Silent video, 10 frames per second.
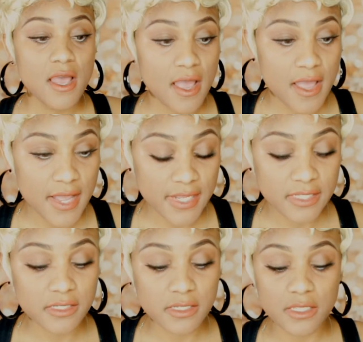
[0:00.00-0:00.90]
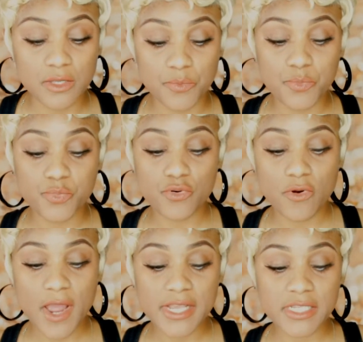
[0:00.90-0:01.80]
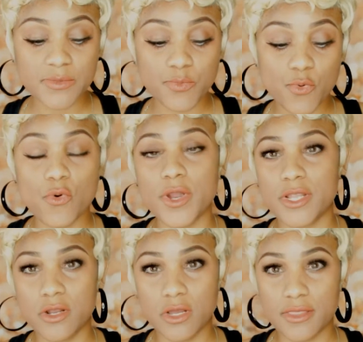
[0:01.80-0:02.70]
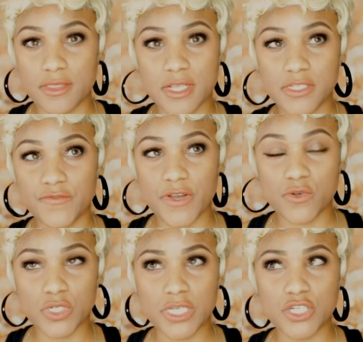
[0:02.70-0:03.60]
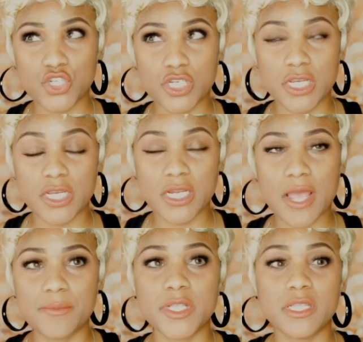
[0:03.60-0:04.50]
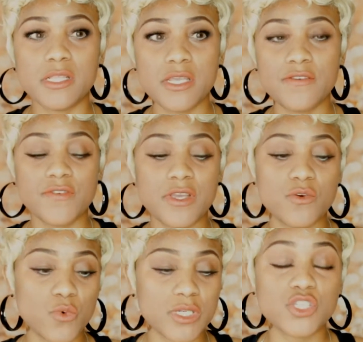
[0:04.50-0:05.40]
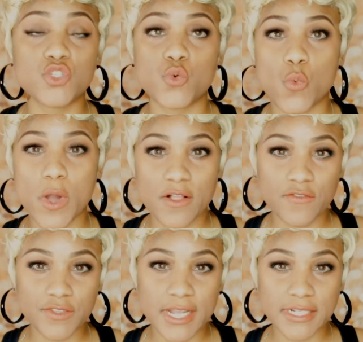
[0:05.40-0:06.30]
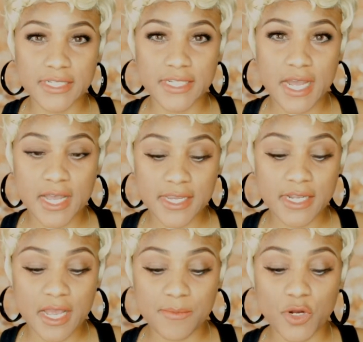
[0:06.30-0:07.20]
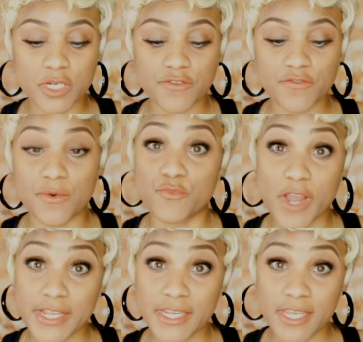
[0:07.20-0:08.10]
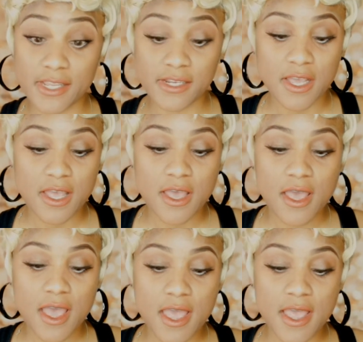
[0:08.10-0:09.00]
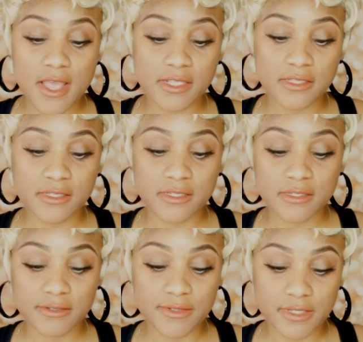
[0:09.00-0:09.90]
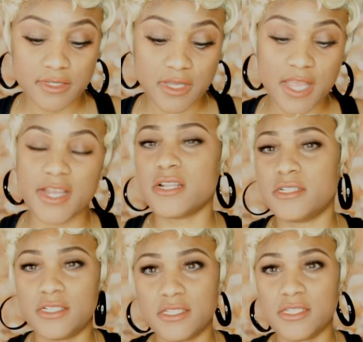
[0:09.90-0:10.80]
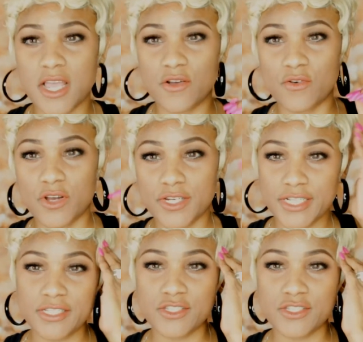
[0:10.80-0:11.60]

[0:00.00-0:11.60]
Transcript: And the price point on this foundation, I believe it was $12.99. I bought it from Rite Aid and I got a discount on it.